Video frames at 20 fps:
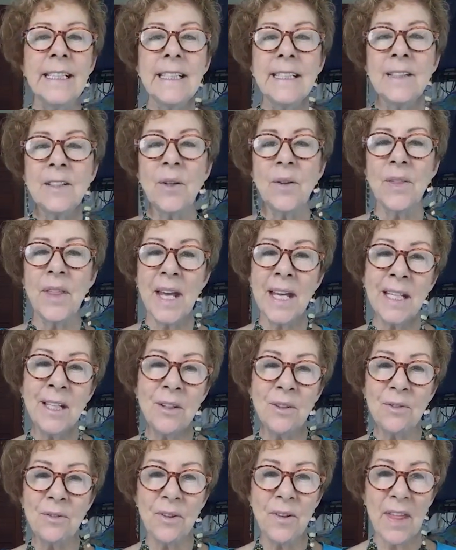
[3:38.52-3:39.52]
So thank
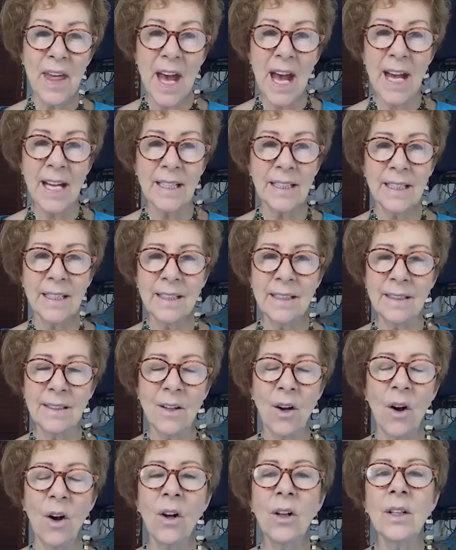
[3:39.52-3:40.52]
you for that, and
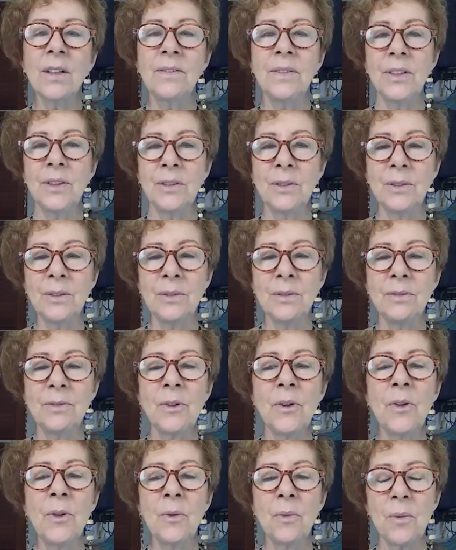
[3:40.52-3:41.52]
all of you
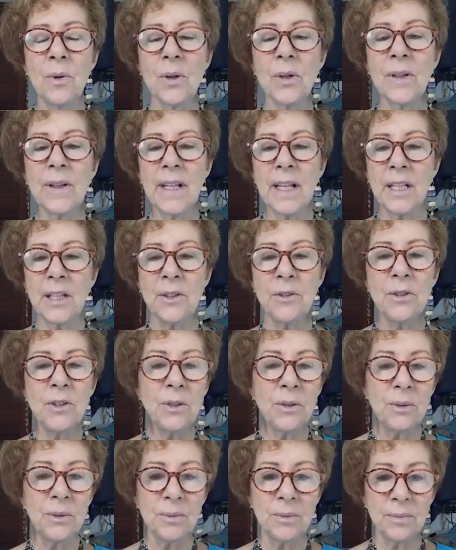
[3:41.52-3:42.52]
for the work that you
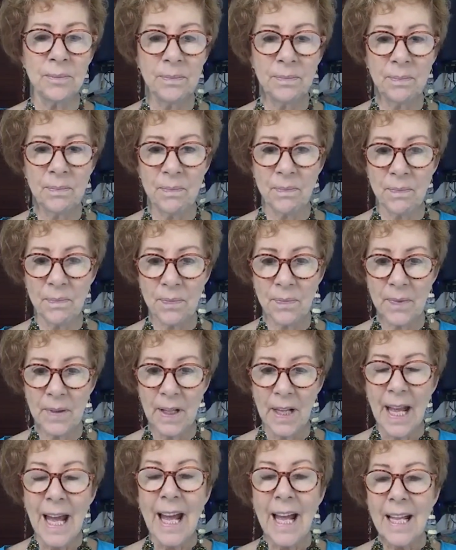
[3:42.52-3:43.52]
do.
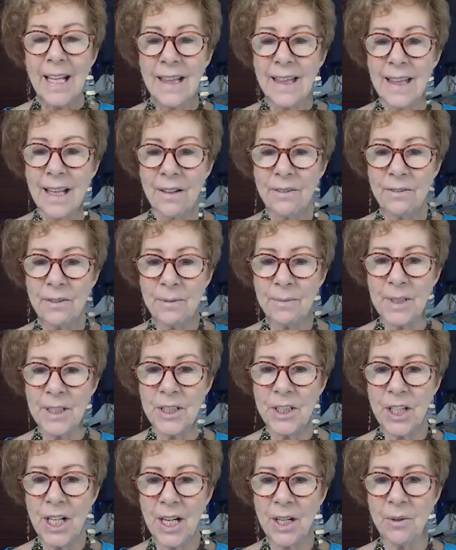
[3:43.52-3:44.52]
Love from the
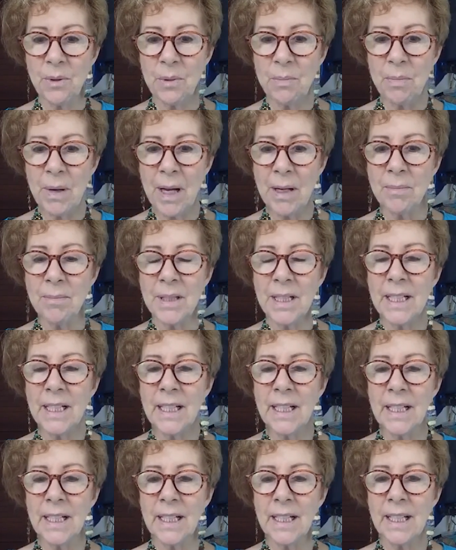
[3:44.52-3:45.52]
Czech
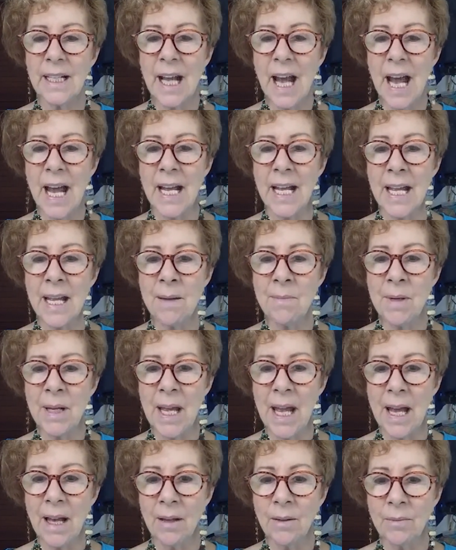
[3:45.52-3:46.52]
Republic. Hi,
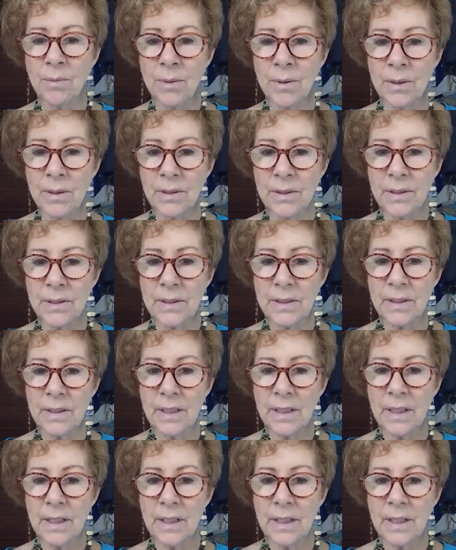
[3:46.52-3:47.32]
Amy Alpers.